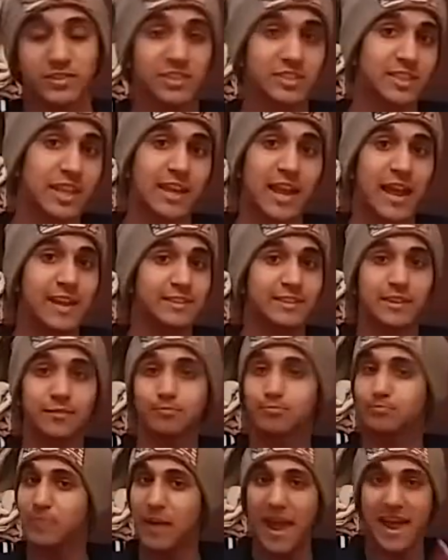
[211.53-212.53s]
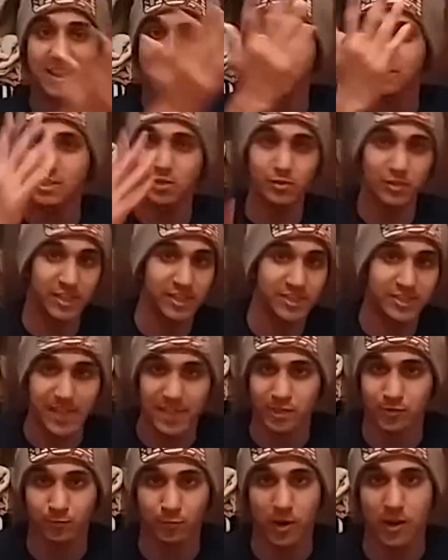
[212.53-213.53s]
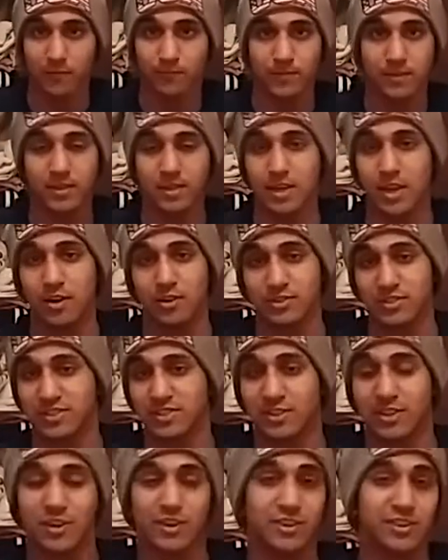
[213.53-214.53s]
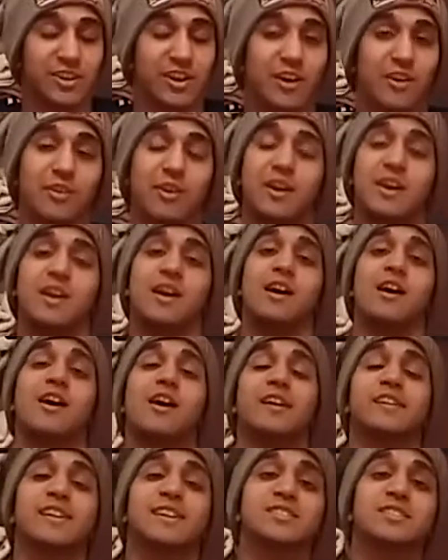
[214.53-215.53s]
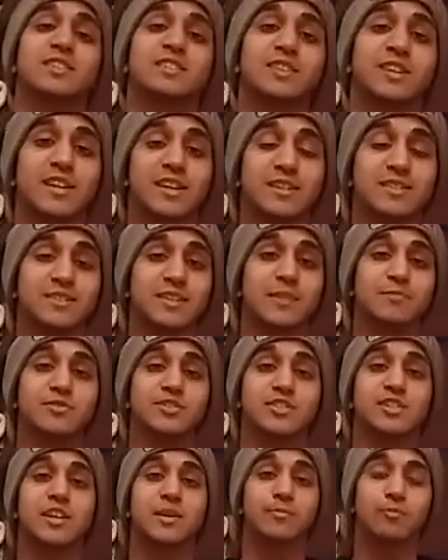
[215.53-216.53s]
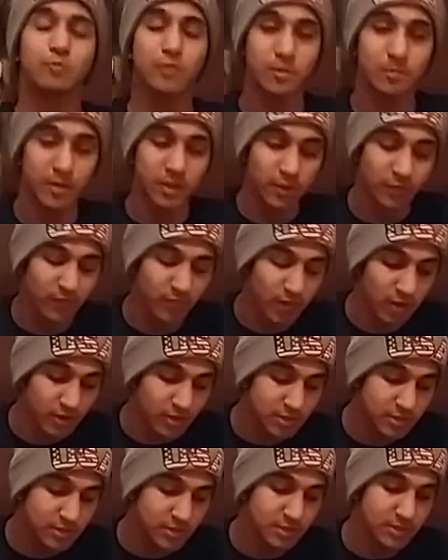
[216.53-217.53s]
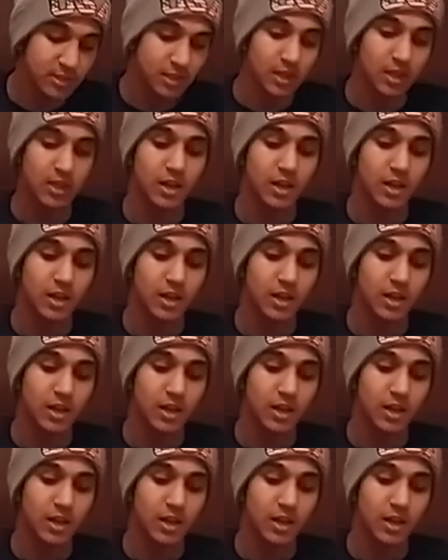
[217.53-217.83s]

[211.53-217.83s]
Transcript: Just like I did past Q&A / rant videos. So there you go. Alright, that's nothing I'm going to say. I'm just keeping real, motherfuckers.